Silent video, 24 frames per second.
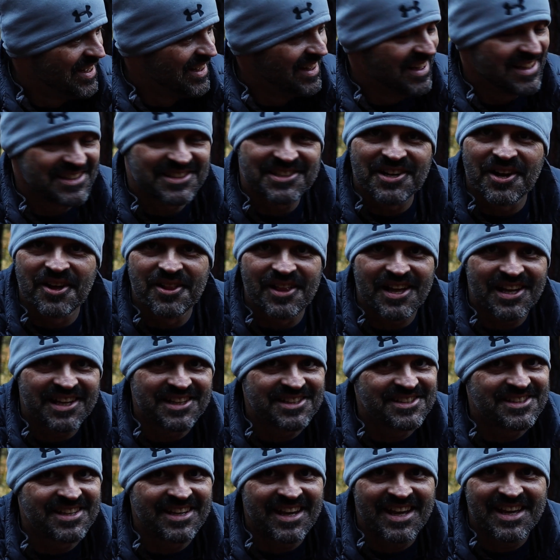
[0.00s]
That's all I can
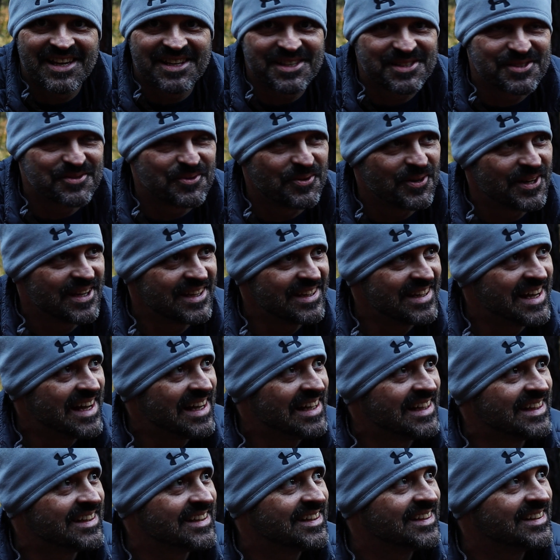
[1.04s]
say is what a
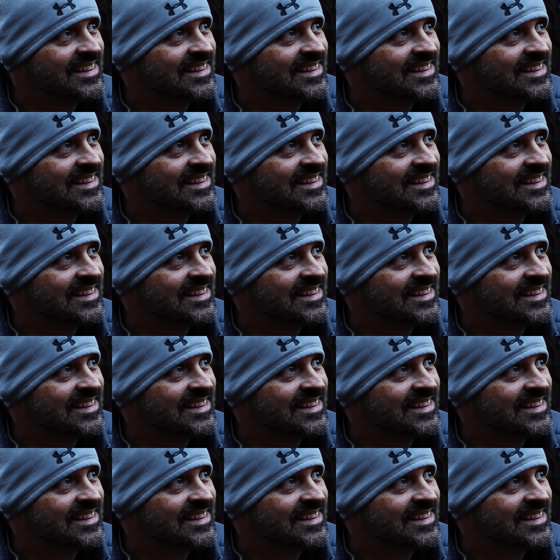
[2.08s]
night.